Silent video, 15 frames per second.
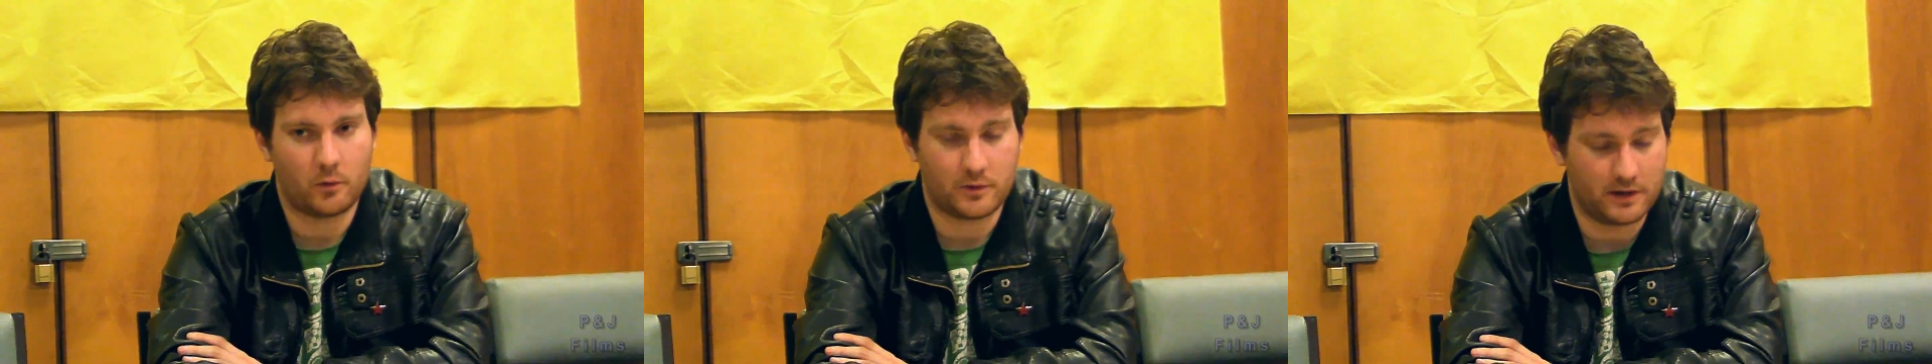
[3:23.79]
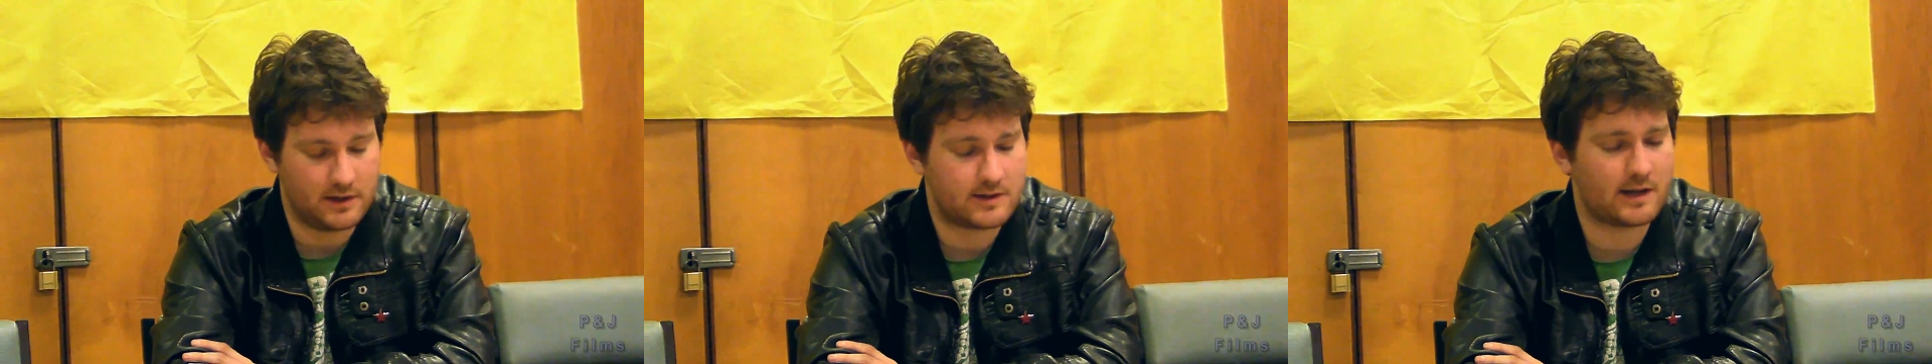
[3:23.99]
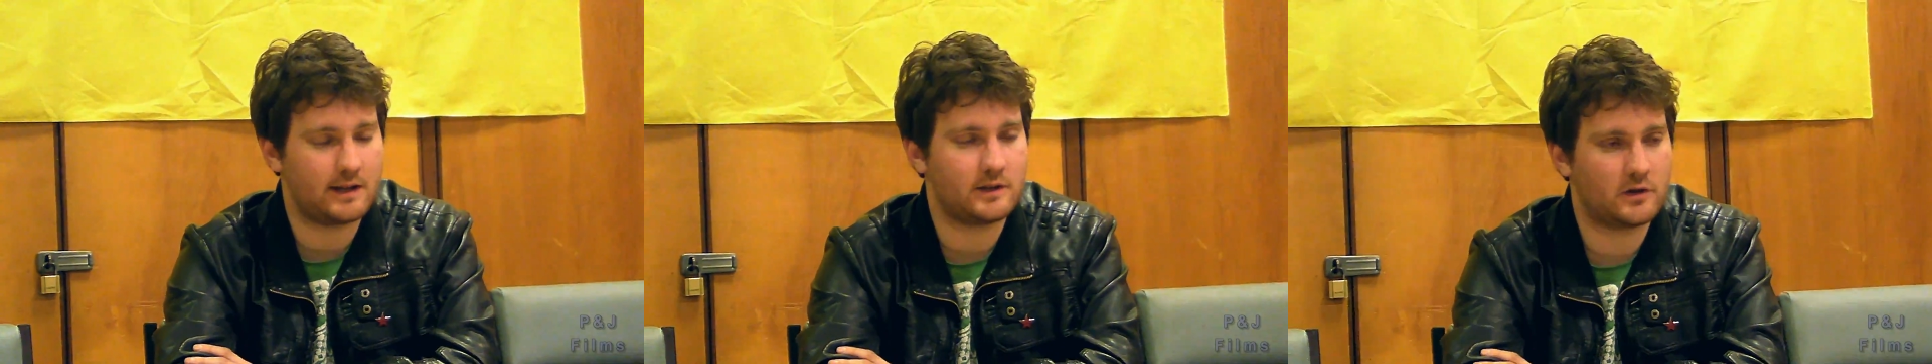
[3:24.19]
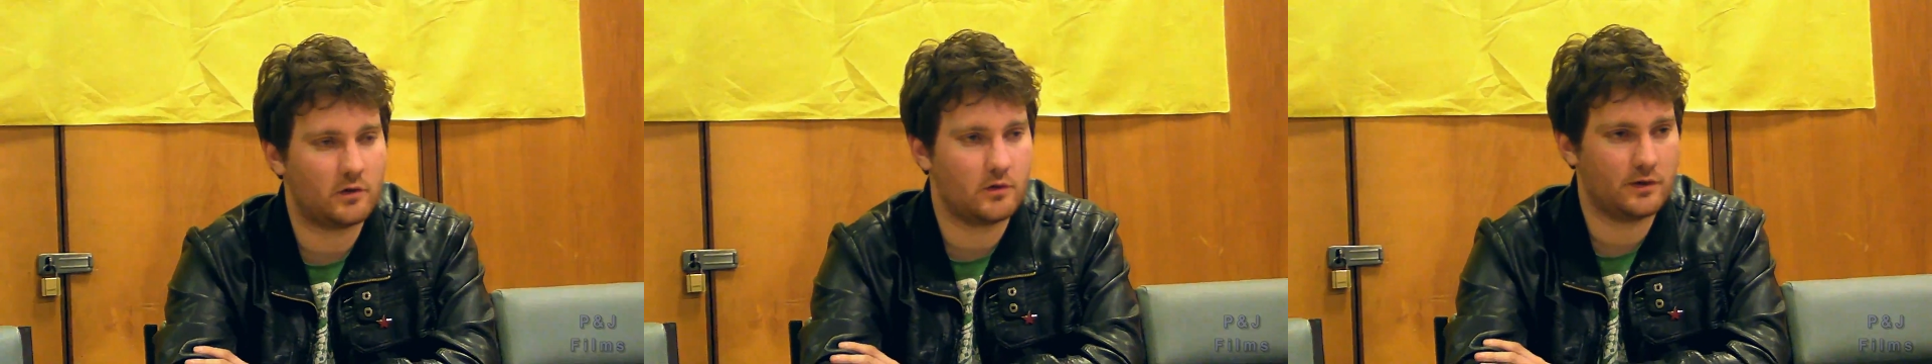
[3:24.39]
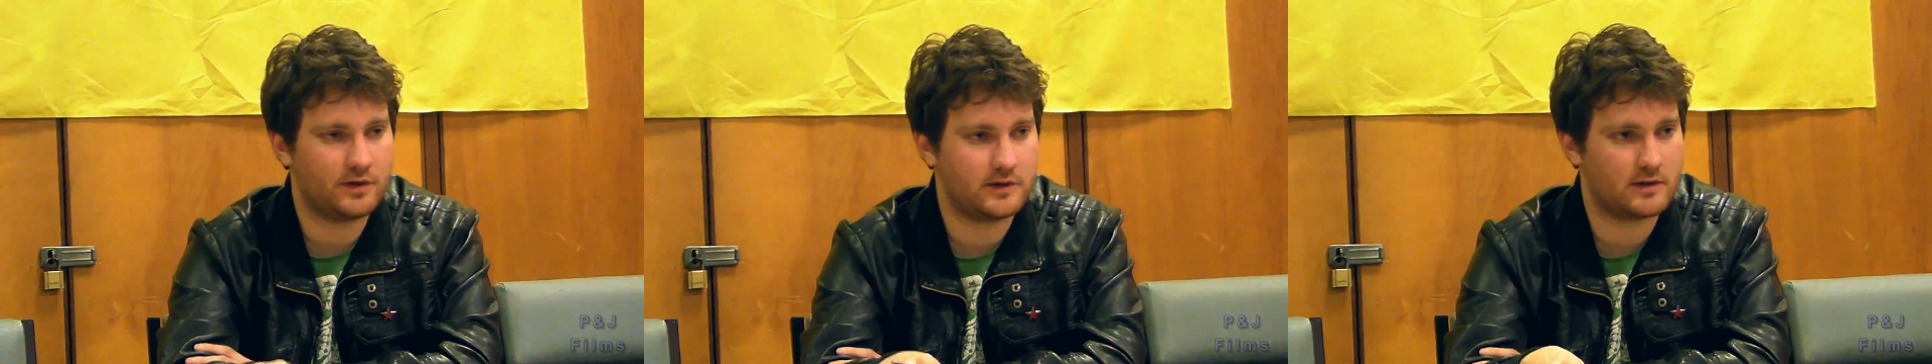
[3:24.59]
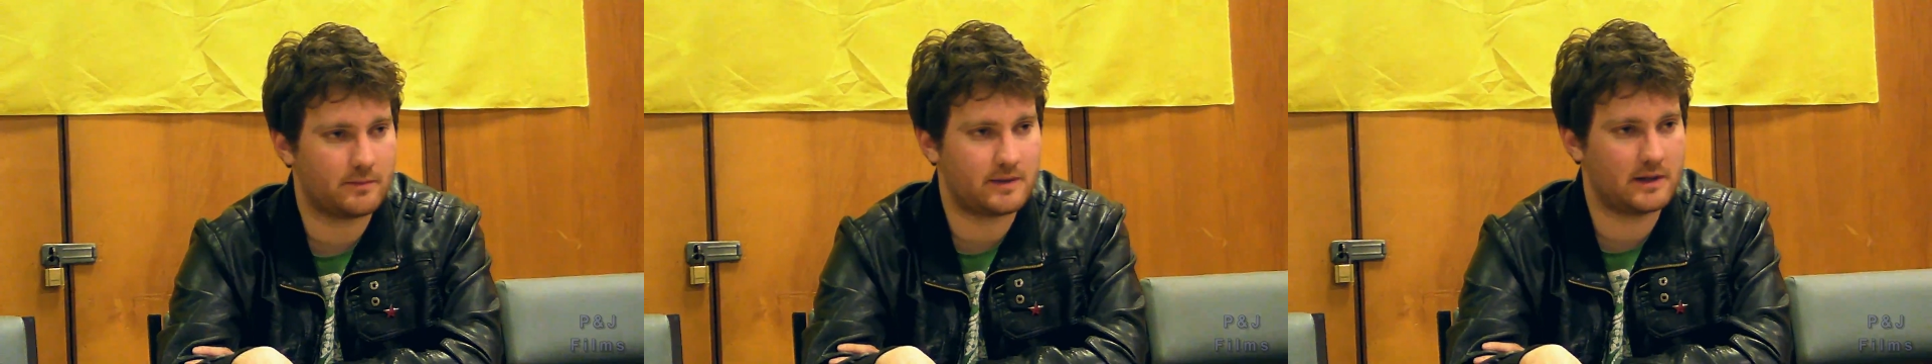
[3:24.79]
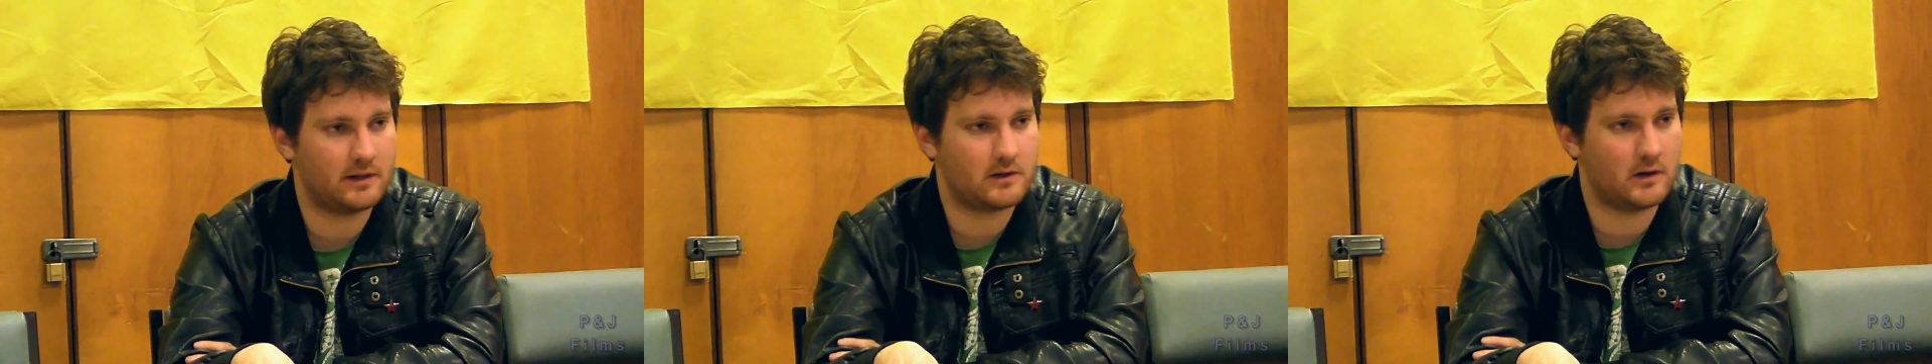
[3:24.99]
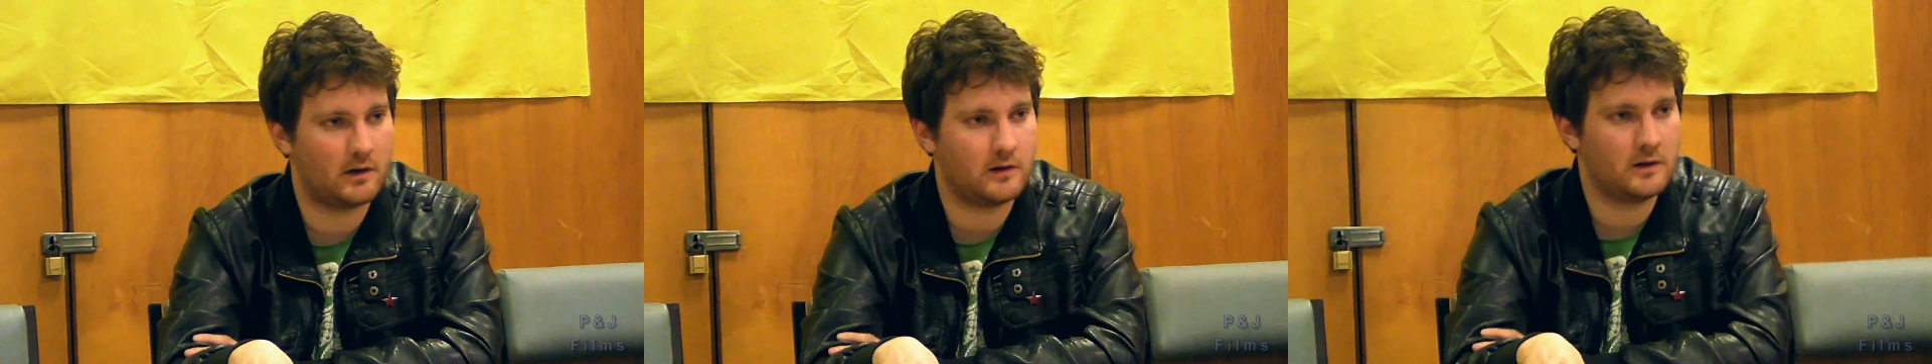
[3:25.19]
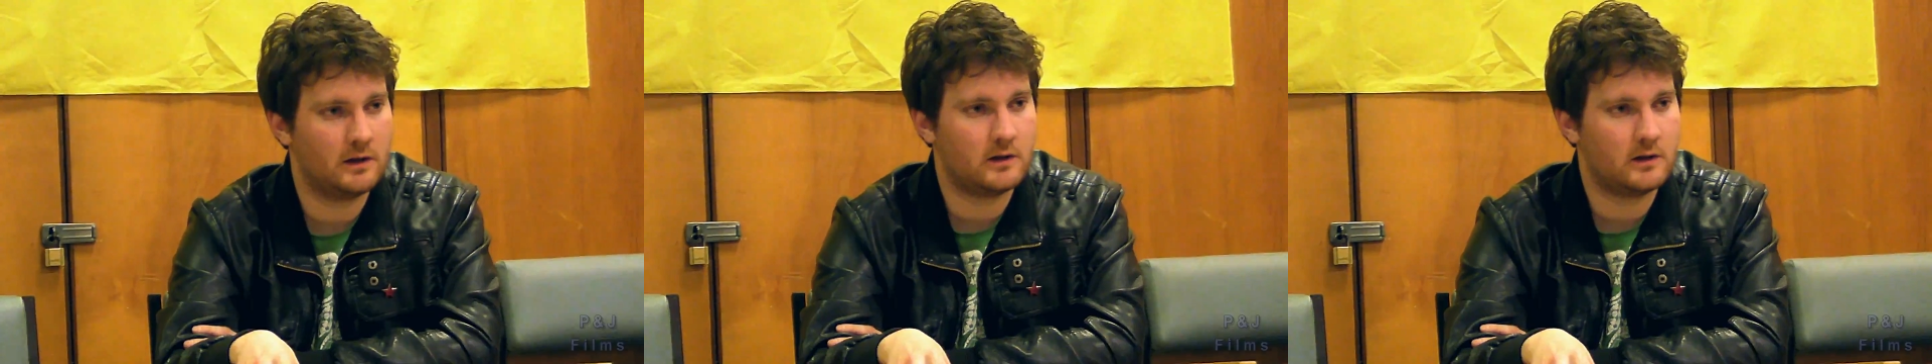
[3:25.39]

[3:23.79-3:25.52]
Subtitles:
these kind of courses are being cut.